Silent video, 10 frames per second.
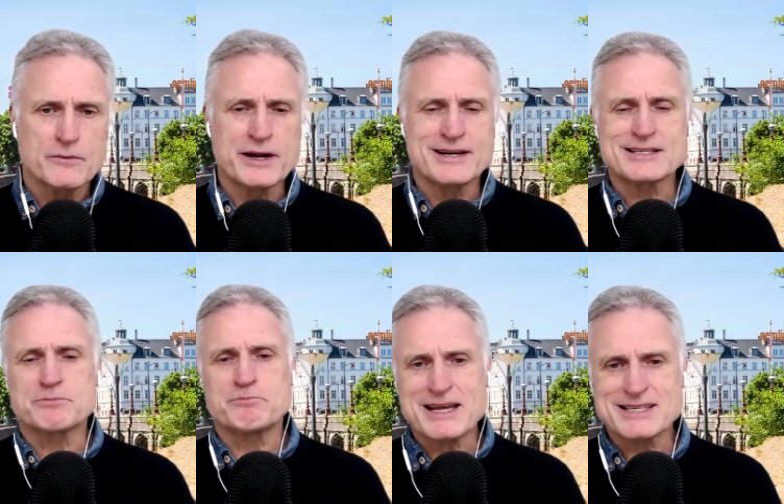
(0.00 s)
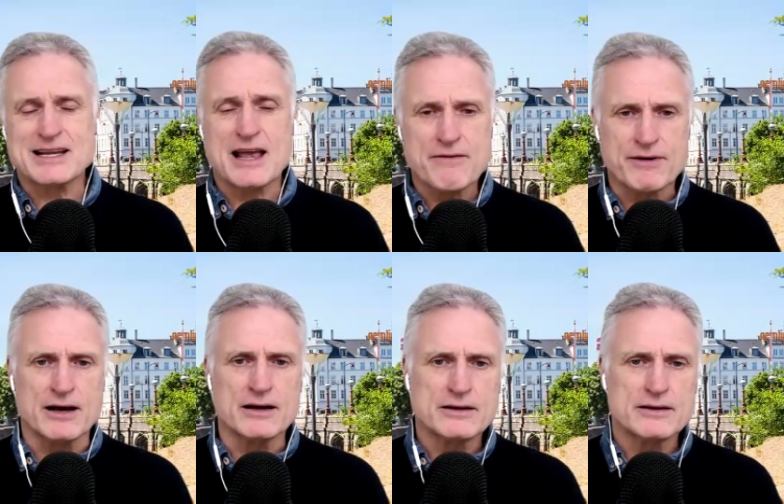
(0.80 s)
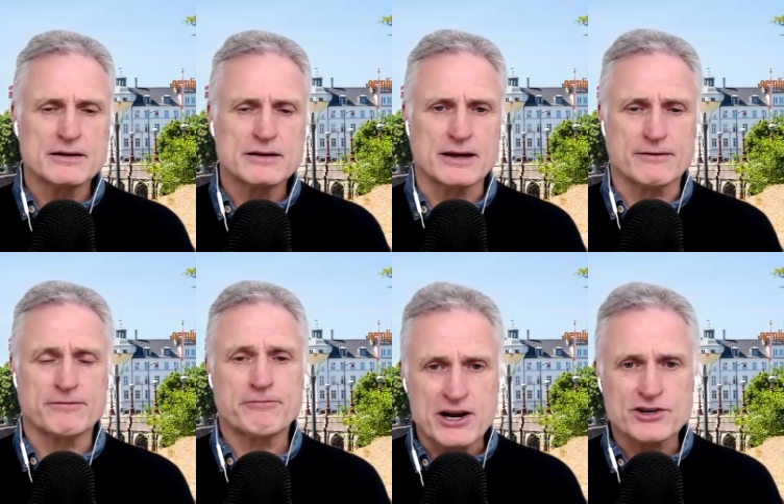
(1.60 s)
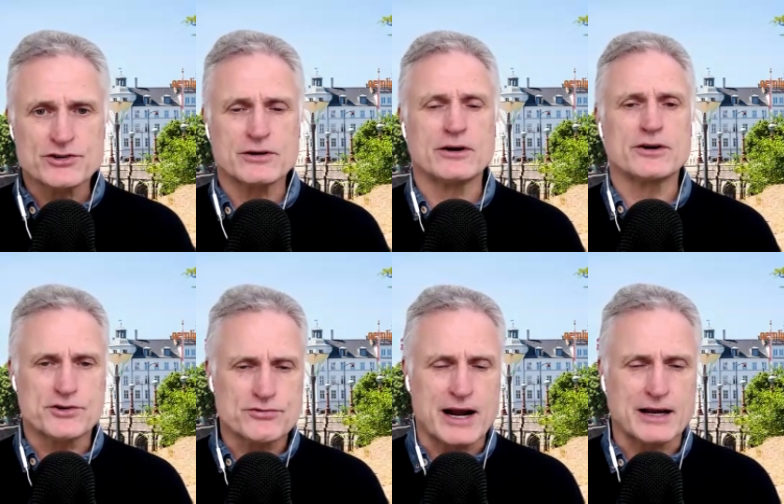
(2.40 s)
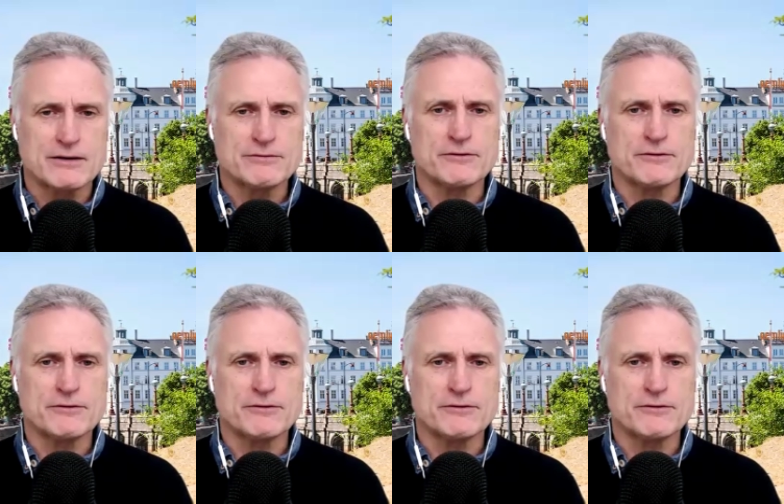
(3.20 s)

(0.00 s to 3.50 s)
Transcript: when his best ever, like fresh on a track